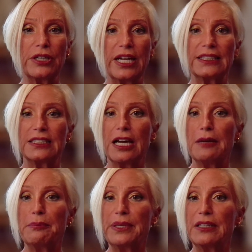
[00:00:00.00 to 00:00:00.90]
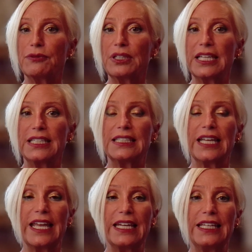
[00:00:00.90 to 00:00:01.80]
has not been related
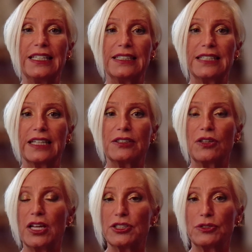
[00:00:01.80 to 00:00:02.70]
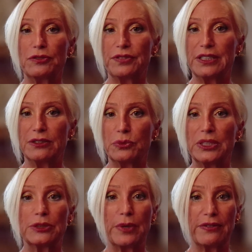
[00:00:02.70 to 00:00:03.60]
to any technological field
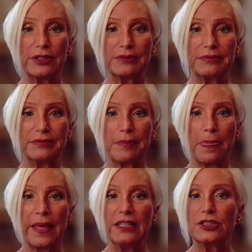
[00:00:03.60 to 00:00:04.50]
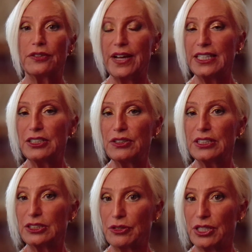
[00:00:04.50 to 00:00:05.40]
whatsoever. So if I can do this,
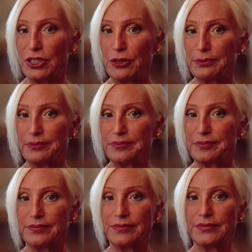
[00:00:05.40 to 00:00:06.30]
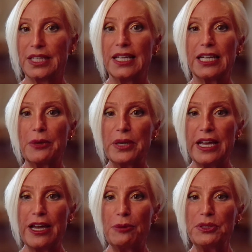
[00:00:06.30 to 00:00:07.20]
so can you. And I want to
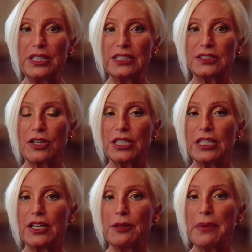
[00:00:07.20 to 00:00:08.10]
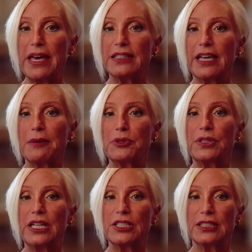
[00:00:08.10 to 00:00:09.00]
help you get started on the path to app
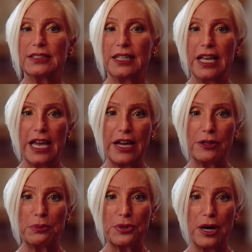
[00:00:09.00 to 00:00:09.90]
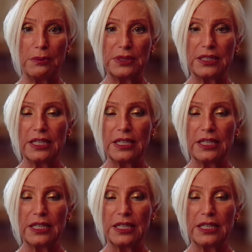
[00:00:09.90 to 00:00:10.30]
creation, how to prompt